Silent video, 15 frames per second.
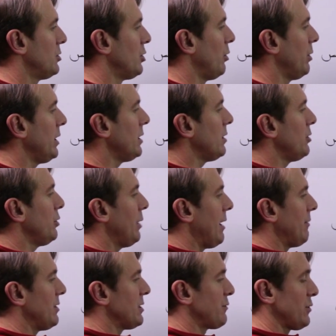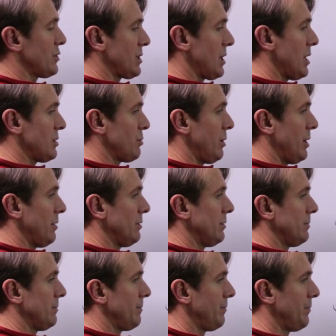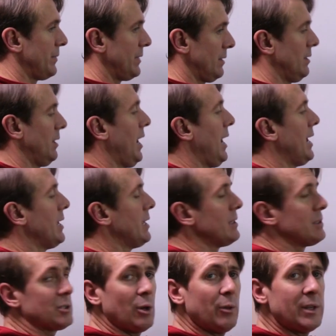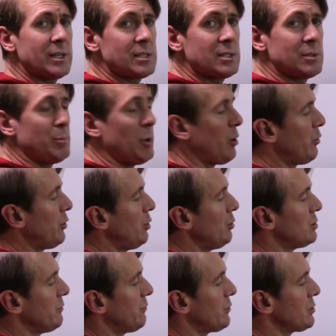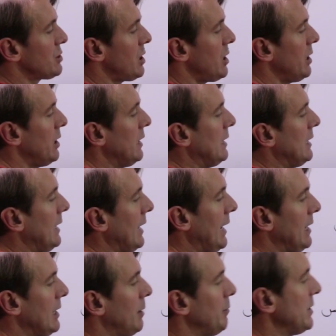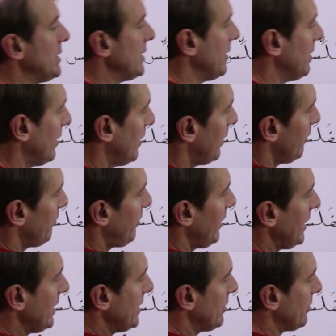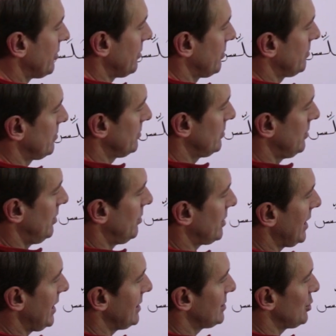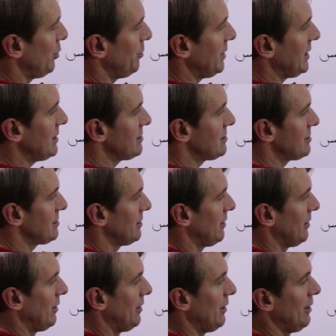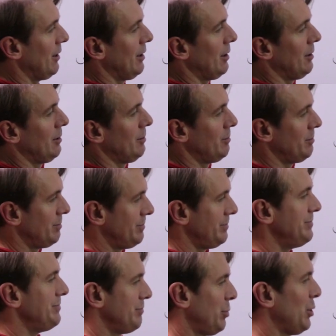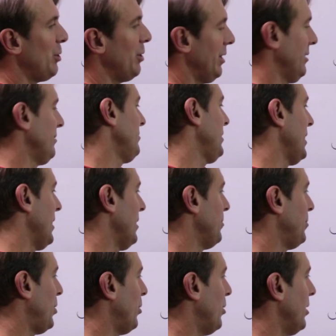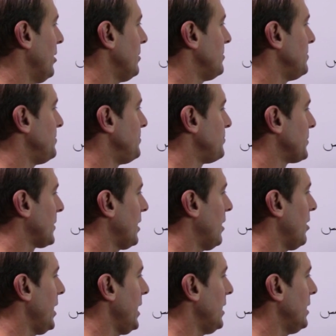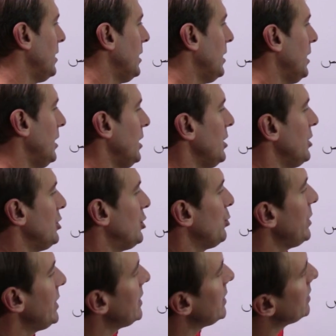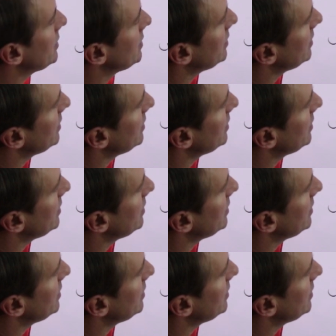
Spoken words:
So here you have this fusha as well. And so this is both used in fusha and amiya. Fa'ir. Okay, so it means poor. Yeah, poor. All right. Do we